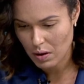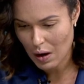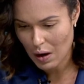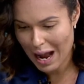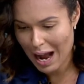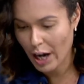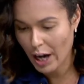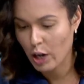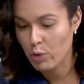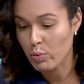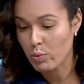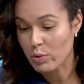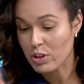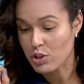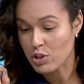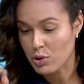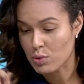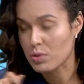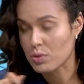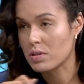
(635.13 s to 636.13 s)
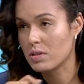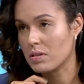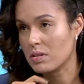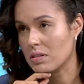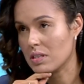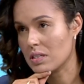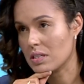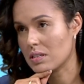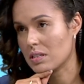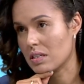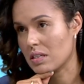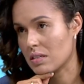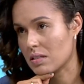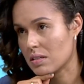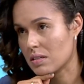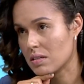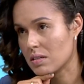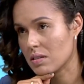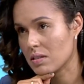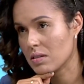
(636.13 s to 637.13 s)
How can we reduce these
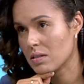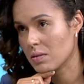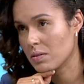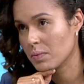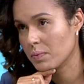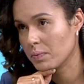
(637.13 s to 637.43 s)
instances?